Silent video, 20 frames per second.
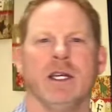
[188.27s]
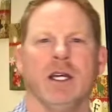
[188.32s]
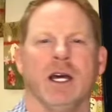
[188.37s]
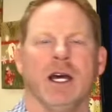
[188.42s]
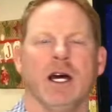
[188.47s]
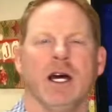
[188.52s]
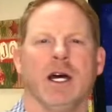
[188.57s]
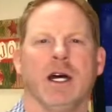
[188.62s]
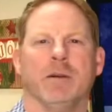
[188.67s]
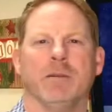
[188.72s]

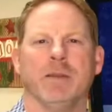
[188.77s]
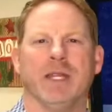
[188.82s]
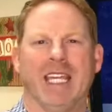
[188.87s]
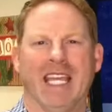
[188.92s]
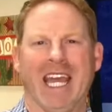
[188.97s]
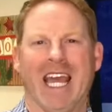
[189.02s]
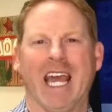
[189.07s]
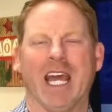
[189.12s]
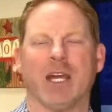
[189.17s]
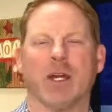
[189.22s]
The
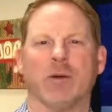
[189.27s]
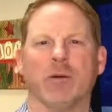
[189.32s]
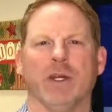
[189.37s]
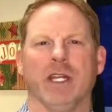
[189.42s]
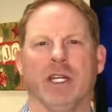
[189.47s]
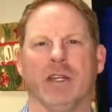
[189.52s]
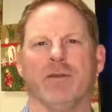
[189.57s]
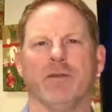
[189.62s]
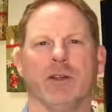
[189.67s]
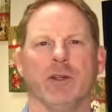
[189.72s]

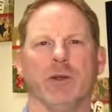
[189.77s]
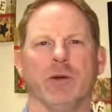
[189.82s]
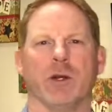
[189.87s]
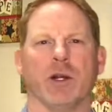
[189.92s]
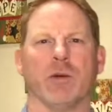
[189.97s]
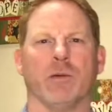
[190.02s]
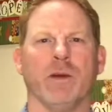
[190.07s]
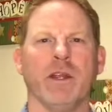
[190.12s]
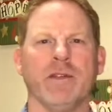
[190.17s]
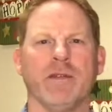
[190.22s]
equity, if you're doing a
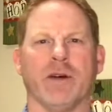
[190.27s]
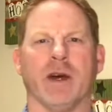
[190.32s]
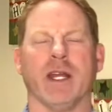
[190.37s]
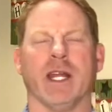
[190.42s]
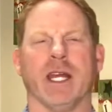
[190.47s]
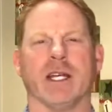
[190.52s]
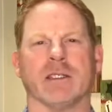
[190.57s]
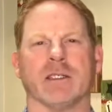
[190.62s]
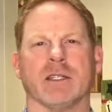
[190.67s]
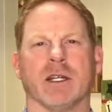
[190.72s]

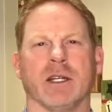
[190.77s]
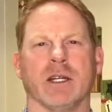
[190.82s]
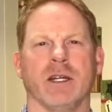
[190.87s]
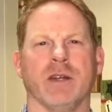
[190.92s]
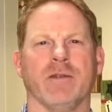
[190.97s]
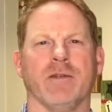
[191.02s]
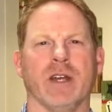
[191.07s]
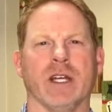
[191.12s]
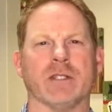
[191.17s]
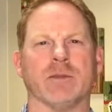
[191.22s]
refinance on an
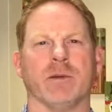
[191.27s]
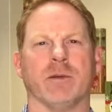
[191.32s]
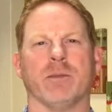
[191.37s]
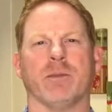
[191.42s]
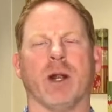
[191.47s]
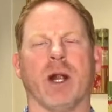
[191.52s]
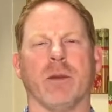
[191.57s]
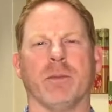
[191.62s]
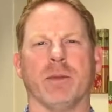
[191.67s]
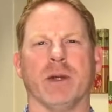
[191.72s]
investment
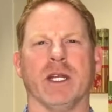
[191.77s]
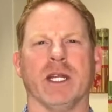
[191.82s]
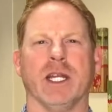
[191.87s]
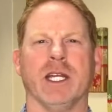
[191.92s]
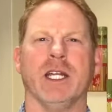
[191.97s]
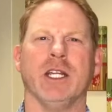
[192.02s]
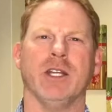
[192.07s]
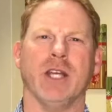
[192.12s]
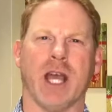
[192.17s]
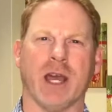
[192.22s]
property,
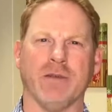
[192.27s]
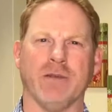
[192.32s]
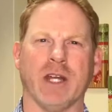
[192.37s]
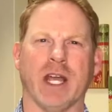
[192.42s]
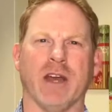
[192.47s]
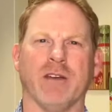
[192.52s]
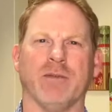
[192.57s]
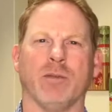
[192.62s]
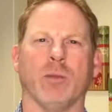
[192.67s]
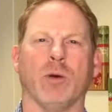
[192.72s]
you have to
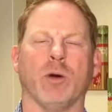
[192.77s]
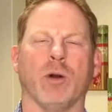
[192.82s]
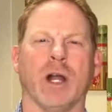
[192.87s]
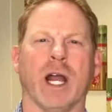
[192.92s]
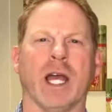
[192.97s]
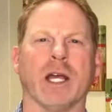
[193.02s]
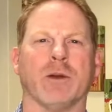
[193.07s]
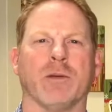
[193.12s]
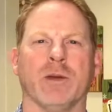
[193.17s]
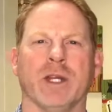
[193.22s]
have more
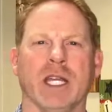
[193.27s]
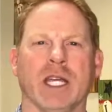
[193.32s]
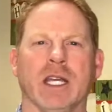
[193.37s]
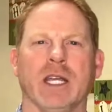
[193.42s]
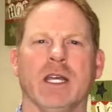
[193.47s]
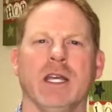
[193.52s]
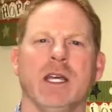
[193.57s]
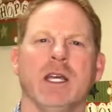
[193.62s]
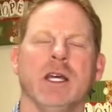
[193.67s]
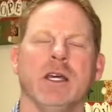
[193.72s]
equity.
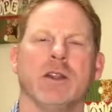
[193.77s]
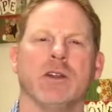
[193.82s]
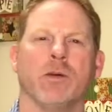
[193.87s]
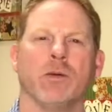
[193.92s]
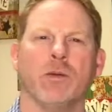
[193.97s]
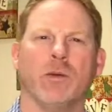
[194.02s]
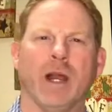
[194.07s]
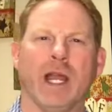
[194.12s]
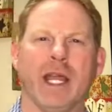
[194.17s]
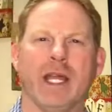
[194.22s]
The
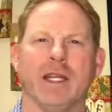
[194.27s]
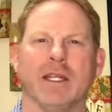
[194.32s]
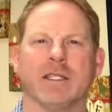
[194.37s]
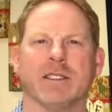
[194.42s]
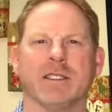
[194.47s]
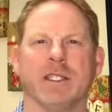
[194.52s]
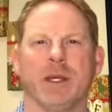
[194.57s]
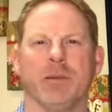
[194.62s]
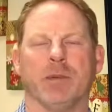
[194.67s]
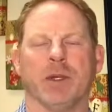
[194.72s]
rate is
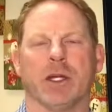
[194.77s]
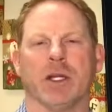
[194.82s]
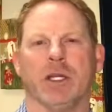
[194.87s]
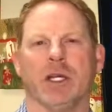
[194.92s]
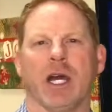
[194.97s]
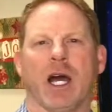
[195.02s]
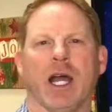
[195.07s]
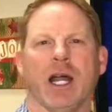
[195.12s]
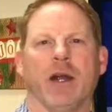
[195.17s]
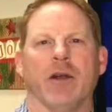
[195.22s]
typically
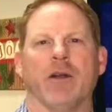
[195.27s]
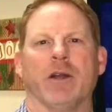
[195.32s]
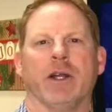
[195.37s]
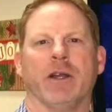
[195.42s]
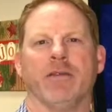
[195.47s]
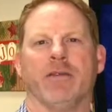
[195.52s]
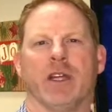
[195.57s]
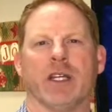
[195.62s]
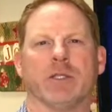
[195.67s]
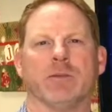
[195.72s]
higher on
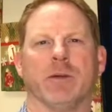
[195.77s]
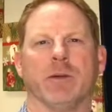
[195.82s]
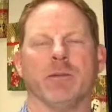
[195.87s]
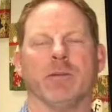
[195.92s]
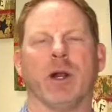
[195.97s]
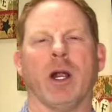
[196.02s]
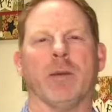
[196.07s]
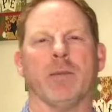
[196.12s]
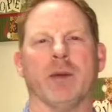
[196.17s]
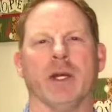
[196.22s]
investment
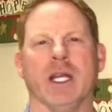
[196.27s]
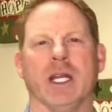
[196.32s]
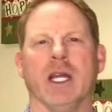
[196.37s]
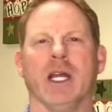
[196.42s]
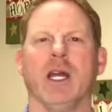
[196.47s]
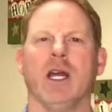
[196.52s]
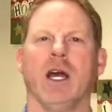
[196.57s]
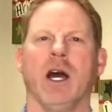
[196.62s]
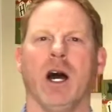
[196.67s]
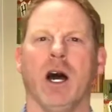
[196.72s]
property.
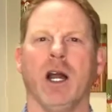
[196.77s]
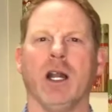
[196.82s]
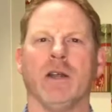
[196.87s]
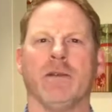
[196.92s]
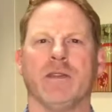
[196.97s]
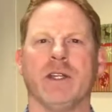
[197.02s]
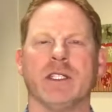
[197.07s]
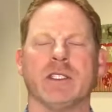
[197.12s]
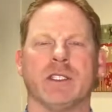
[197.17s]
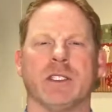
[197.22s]
All of
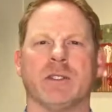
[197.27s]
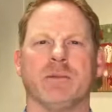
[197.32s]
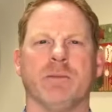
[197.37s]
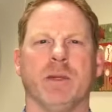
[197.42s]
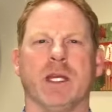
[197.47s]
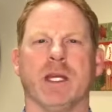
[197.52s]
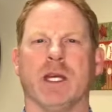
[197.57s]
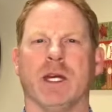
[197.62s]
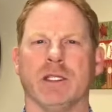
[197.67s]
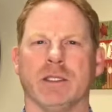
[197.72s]
this is
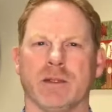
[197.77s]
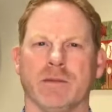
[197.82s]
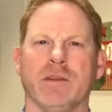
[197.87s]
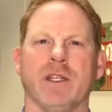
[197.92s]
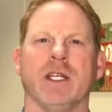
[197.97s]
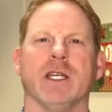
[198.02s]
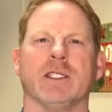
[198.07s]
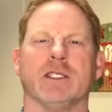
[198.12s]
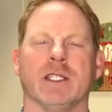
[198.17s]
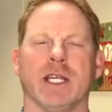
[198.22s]
because of
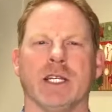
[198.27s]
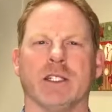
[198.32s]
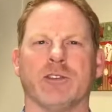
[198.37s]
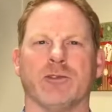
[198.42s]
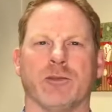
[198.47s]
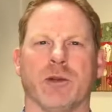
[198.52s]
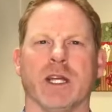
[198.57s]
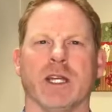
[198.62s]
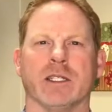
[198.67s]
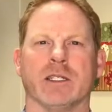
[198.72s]
the assessed
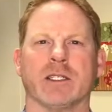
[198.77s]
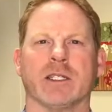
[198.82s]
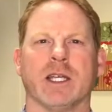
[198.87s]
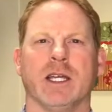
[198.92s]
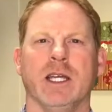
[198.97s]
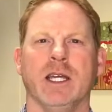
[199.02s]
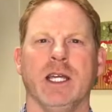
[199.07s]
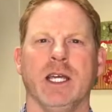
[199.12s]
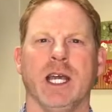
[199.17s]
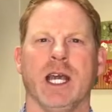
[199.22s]
risk.
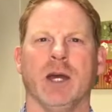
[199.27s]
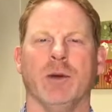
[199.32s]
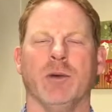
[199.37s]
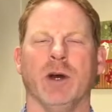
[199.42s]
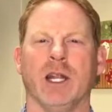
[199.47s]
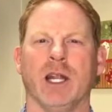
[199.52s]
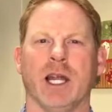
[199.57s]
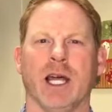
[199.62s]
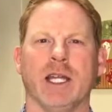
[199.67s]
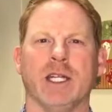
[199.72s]
And
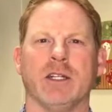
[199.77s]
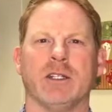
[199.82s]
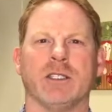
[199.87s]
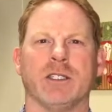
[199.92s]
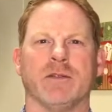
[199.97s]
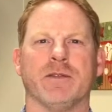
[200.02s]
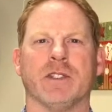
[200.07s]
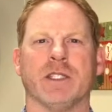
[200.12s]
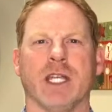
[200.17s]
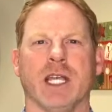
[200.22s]
what lenders
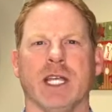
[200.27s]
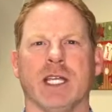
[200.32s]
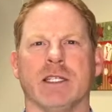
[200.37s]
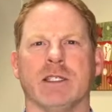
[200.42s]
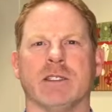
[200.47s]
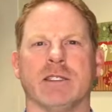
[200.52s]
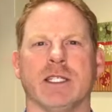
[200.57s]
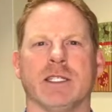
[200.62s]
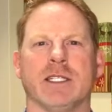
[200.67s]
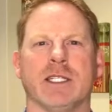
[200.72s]
have seen
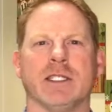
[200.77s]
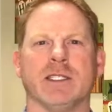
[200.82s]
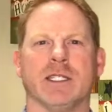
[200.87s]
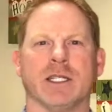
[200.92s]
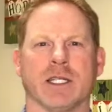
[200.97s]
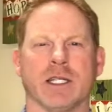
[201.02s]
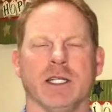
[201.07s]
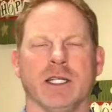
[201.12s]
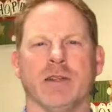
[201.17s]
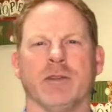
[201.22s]

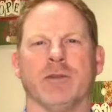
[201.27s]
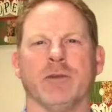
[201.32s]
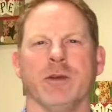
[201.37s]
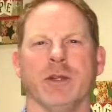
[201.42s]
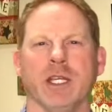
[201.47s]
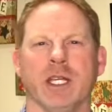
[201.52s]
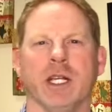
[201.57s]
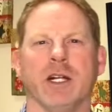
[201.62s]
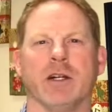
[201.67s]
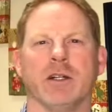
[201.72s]
statistically through the
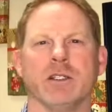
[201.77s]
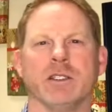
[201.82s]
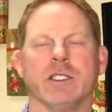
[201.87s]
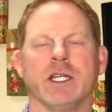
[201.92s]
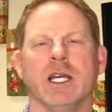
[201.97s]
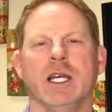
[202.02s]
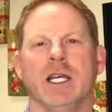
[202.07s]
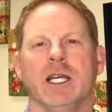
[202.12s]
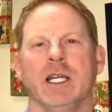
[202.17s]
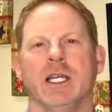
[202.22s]
years
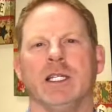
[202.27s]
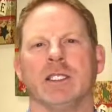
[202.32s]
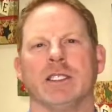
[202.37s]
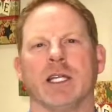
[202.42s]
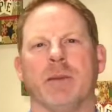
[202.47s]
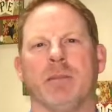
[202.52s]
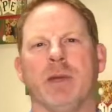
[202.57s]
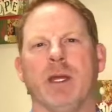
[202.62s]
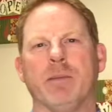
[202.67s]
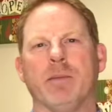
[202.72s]
is
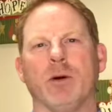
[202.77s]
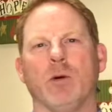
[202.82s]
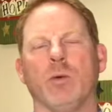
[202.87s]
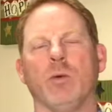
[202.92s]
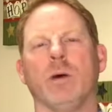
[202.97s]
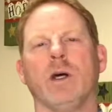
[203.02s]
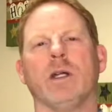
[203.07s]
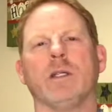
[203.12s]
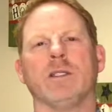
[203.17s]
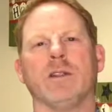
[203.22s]
that people
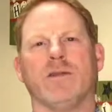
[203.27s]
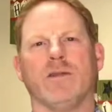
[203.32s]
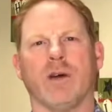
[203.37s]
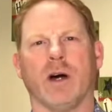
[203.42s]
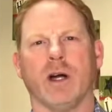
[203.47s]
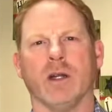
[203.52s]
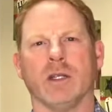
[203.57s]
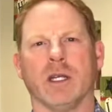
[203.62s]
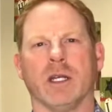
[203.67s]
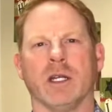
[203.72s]
will
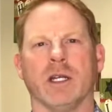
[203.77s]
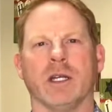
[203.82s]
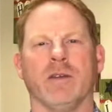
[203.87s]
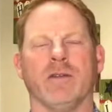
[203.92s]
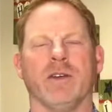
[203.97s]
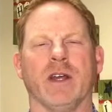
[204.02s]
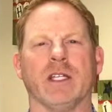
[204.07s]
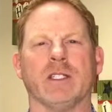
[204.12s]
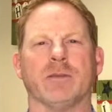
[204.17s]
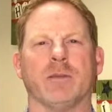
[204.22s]
default on an
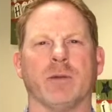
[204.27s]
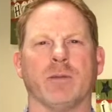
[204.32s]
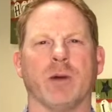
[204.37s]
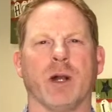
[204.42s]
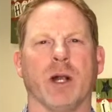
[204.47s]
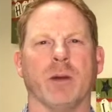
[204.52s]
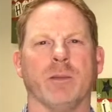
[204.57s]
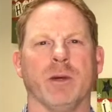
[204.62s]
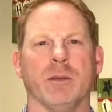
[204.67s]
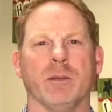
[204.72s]
investment
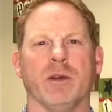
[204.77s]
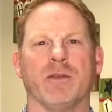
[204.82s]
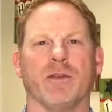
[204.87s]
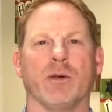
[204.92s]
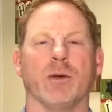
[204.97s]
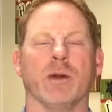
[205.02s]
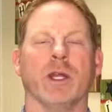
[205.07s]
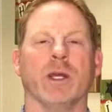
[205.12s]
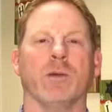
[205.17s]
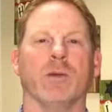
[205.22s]
property
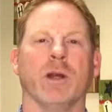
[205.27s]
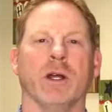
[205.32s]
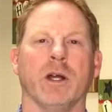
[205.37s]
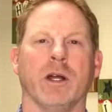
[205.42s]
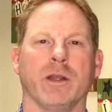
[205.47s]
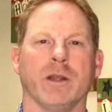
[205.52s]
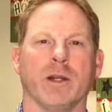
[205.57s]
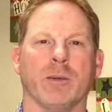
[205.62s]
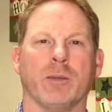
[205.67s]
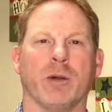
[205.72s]
before they will
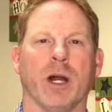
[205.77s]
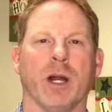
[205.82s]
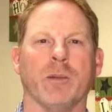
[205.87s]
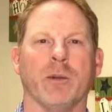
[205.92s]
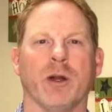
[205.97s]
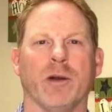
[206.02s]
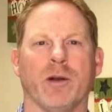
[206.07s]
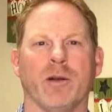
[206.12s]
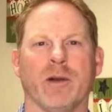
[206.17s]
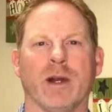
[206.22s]
on their
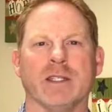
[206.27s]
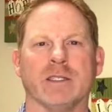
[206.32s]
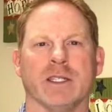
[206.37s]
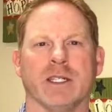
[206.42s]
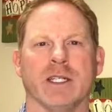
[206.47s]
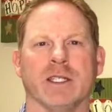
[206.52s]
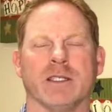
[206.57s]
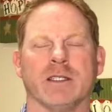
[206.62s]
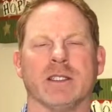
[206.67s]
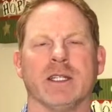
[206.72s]
primary
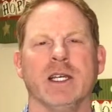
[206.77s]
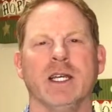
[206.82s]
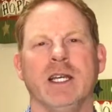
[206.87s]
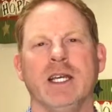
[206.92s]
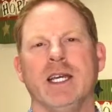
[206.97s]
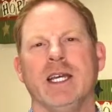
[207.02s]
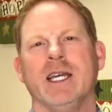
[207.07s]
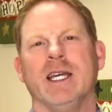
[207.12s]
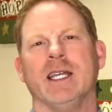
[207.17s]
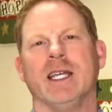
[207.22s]
residence.
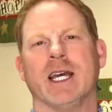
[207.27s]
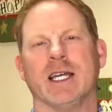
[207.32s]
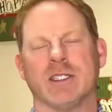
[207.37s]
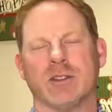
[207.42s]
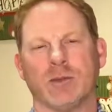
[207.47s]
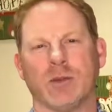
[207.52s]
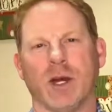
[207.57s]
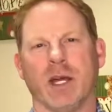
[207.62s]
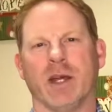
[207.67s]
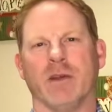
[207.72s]
And that's
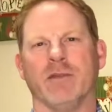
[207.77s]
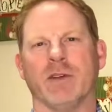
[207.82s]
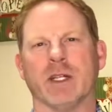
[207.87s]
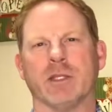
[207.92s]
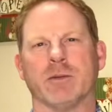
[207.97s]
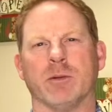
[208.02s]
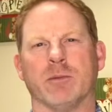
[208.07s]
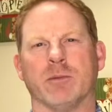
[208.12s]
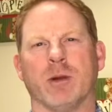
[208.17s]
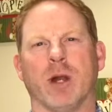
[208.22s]
why
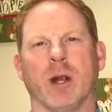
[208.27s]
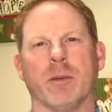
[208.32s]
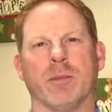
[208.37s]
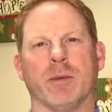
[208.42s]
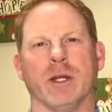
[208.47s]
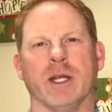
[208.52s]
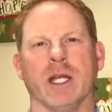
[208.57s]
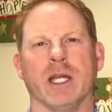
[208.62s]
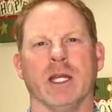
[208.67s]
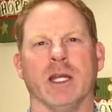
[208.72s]
investment
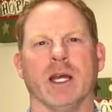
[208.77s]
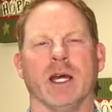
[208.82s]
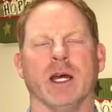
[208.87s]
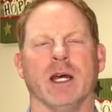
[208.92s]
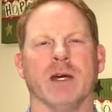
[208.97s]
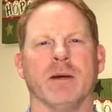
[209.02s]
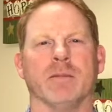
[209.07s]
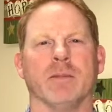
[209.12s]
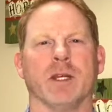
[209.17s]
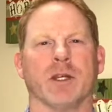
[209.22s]
property,
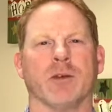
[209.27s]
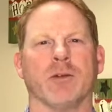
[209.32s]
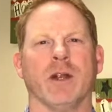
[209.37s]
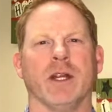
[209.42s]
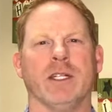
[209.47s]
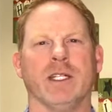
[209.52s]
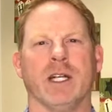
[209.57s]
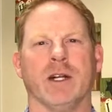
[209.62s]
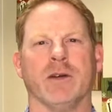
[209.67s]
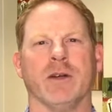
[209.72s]
the
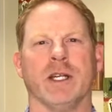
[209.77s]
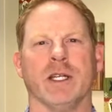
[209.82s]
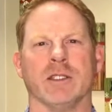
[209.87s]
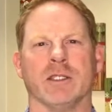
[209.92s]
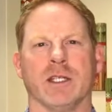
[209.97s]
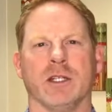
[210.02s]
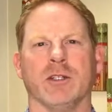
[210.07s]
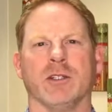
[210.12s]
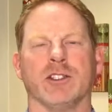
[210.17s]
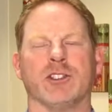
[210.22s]
criteria is a
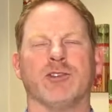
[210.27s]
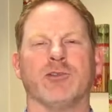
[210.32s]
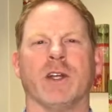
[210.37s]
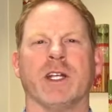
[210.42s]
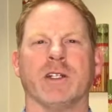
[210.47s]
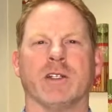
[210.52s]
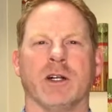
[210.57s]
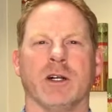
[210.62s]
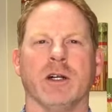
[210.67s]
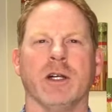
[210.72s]
little
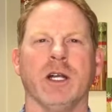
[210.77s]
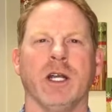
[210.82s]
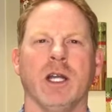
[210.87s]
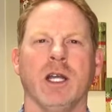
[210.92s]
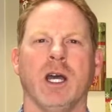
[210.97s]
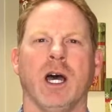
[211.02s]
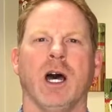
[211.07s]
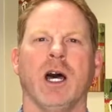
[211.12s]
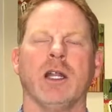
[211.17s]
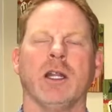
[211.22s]
stricter
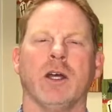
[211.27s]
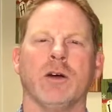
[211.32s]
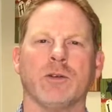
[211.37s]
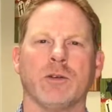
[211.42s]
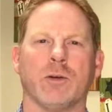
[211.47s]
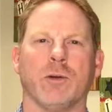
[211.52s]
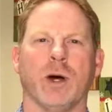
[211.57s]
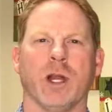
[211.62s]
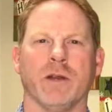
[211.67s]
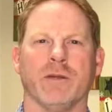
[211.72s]
on loan
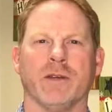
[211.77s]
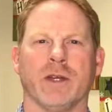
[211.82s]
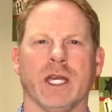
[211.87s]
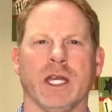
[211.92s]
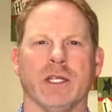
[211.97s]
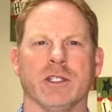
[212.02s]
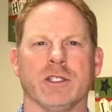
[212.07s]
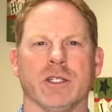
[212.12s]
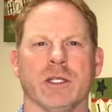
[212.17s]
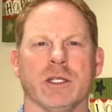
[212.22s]

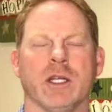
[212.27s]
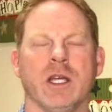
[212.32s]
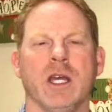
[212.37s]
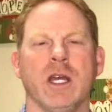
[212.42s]
qualification.